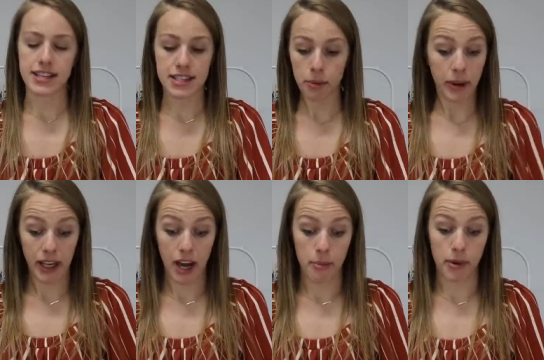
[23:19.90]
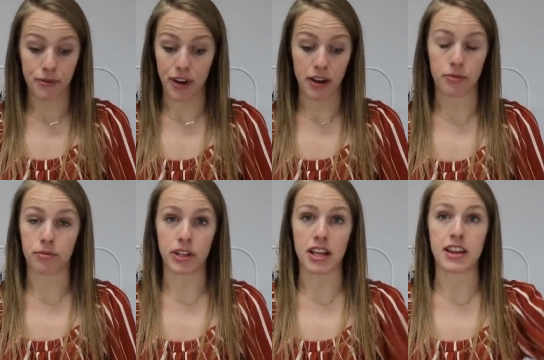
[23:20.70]
I still pick it up if I
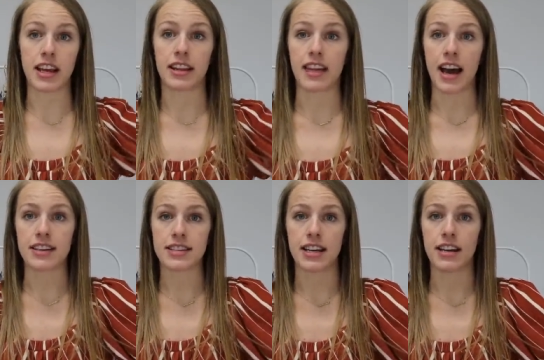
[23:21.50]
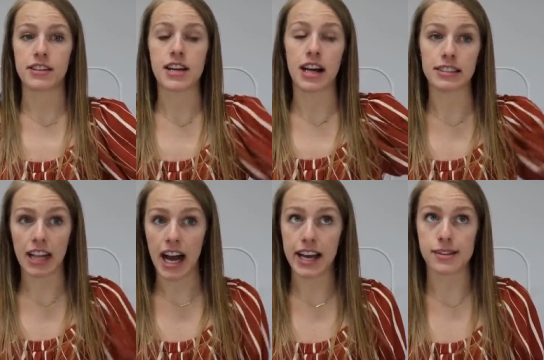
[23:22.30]
really think that it
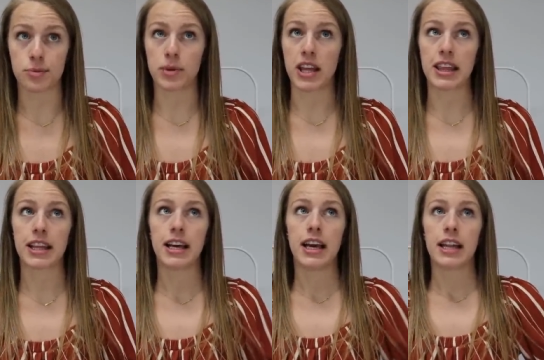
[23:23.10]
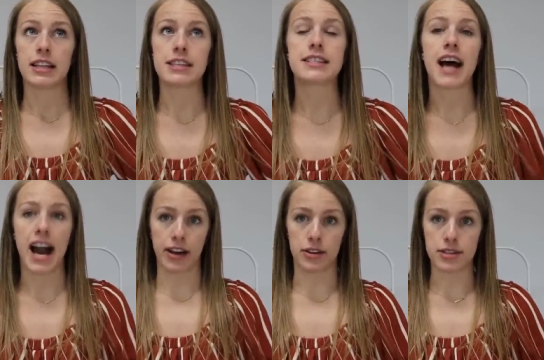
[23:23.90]
aligns with the
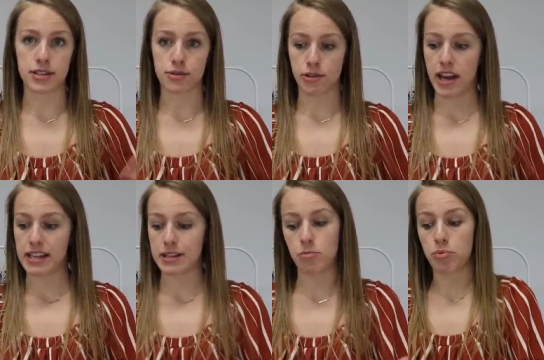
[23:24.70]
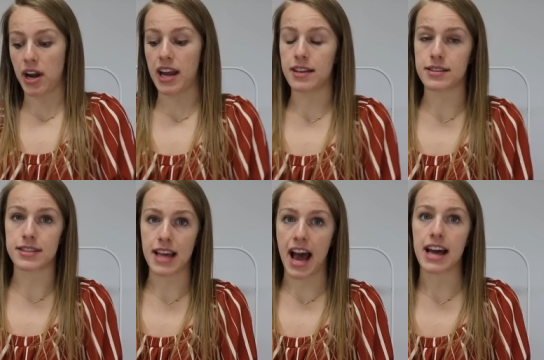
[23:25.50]
styles and trends and
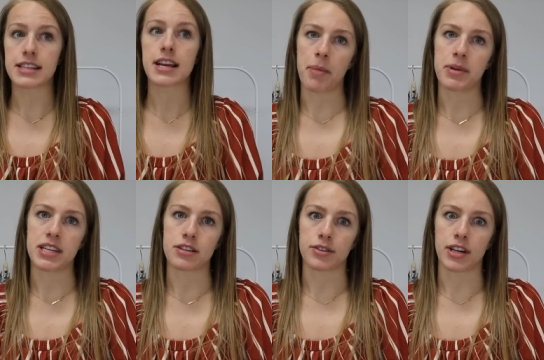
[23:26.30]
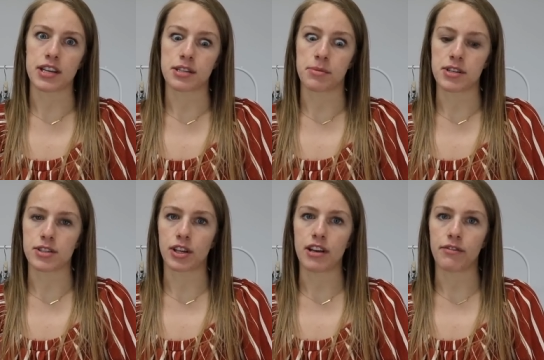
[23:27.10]
brands that my potential customer
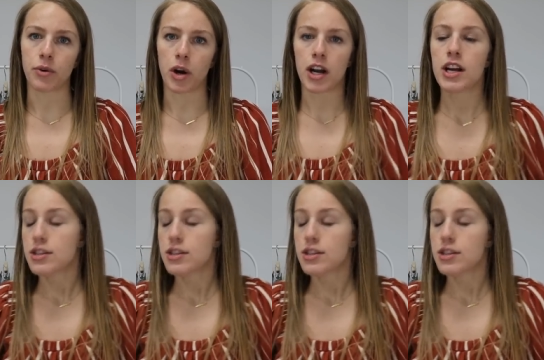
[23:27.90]
is looking for.